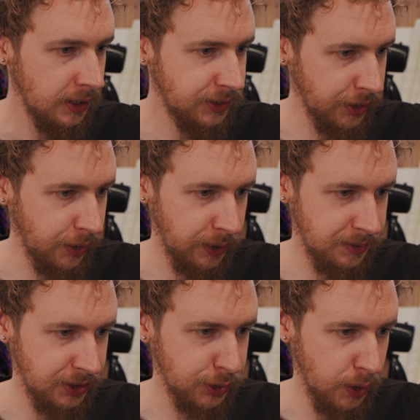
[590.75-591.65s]
starting
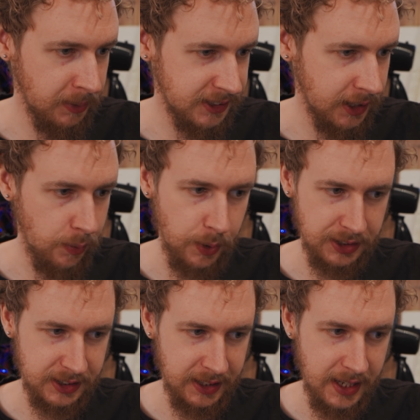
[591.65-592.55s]
with the two M S I
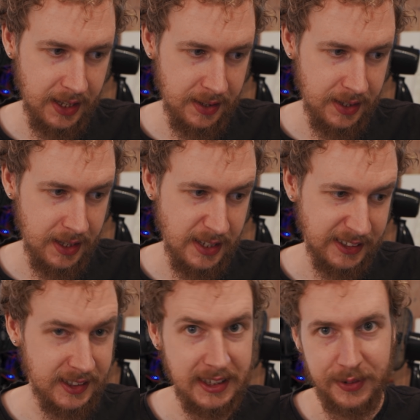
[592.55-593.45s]
ones and then the
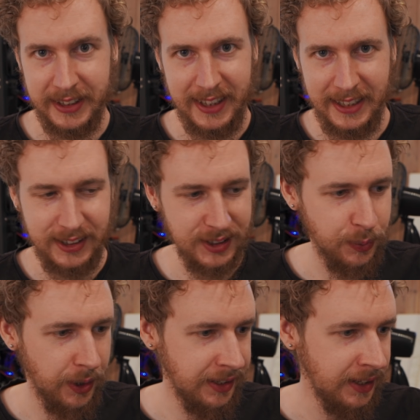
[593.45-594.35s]
secret ASUS
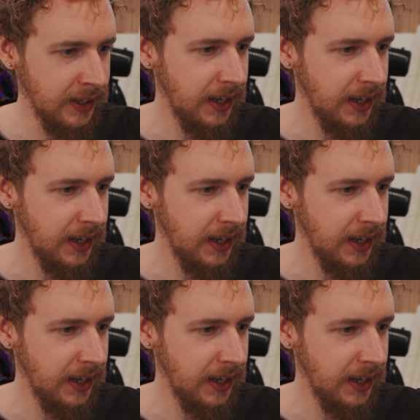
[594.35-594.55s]
one.